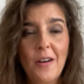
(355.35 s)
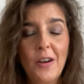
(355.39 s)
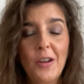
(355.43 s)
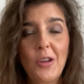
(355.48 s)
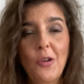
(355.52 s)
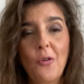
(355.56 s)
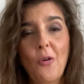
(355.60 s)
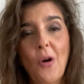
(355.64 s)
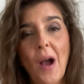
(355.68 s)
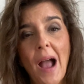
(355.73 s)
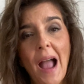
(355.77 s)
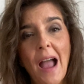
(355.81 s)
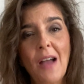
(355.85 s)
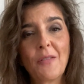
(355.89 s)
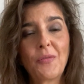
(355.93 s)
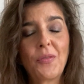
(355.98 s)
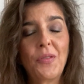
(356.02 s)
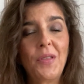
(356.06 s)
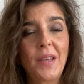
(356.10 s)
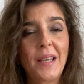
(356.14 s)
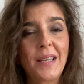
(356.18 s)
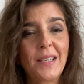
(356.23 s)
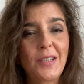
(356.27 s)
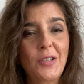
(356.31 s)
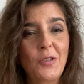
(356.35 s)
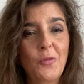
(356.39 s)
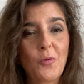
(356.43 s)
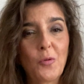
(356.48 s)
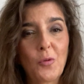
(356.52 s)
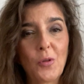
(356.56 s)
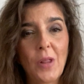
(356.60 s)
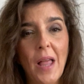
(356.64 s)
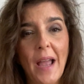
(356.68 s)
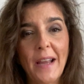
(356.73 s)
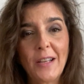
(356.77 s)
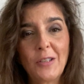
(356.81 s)
You have things you would
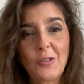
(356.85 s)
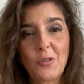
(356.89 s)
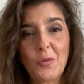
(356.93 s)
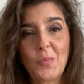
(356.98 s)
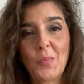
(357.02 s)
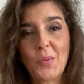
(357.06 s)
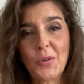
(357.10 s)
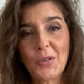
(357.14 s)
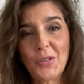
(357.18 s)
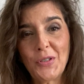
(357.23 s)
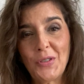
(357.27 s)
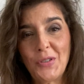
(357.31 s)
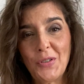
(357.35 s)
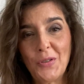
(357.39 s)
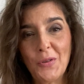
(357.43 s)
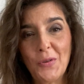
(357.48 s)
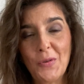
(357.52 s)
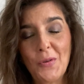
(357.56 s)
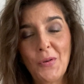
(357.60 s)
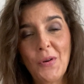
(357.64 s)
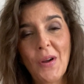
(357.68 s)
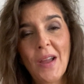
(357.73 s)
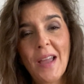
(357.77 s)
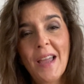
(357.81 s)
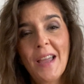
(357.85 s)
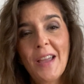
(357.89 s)
like to pursue,